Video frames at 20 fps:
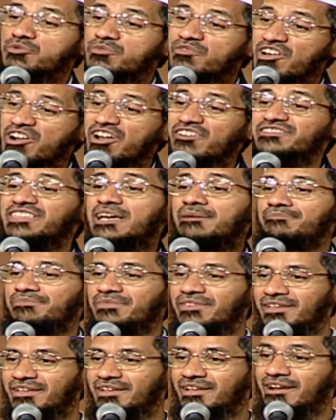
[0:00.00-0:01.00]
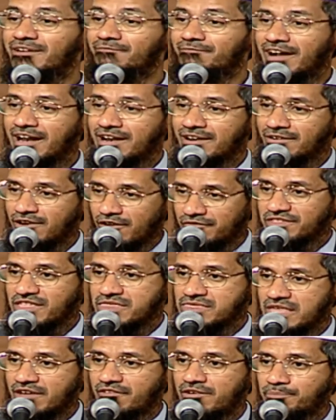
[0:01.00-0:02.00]
to be one of them, one of the
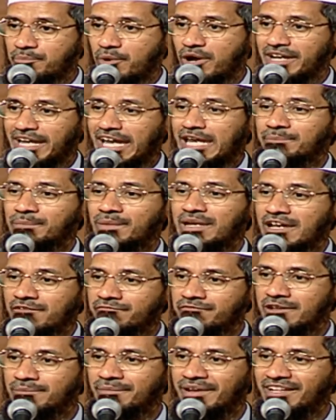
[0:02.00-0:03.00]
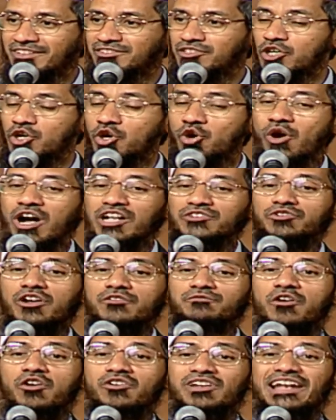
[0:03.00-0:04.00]
7.8 million females who has
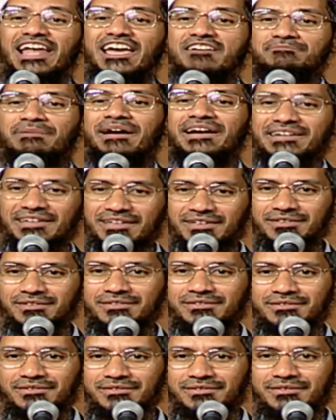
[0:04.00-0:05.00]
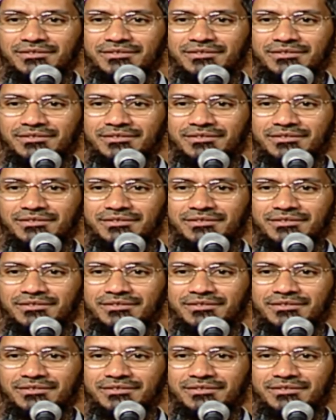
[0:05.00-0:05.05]
not found a life partner,